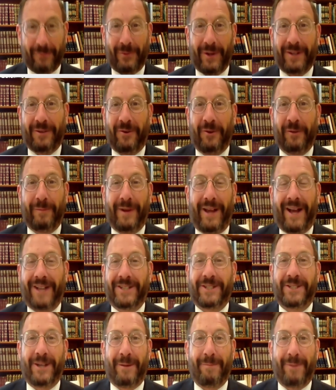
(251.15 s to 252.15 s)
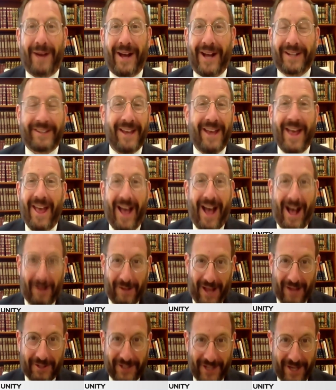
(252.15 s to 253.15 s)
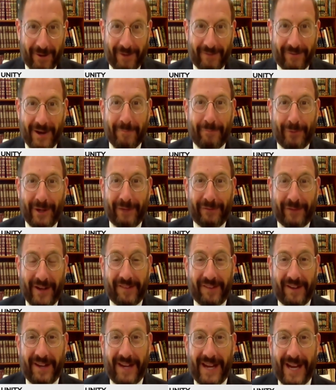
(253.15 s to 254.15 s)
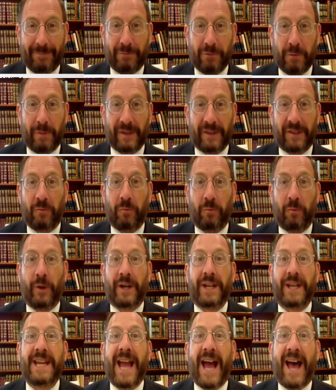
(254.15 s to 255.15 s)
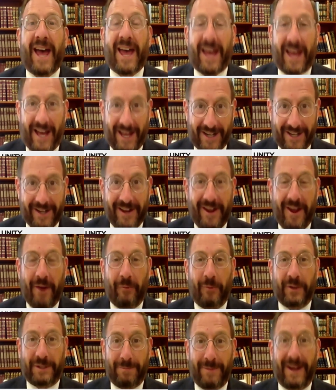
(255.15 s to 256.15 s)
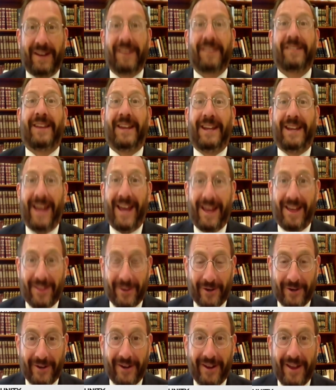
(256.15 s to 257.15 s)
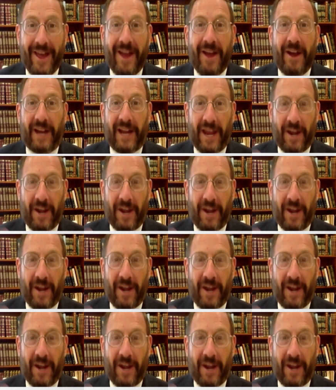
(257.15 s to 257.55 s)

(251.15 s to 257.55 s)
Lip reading: Someone told me on Shabbat, I'll share it very briefly, it's in Hebrew, but the word yachad, which means together,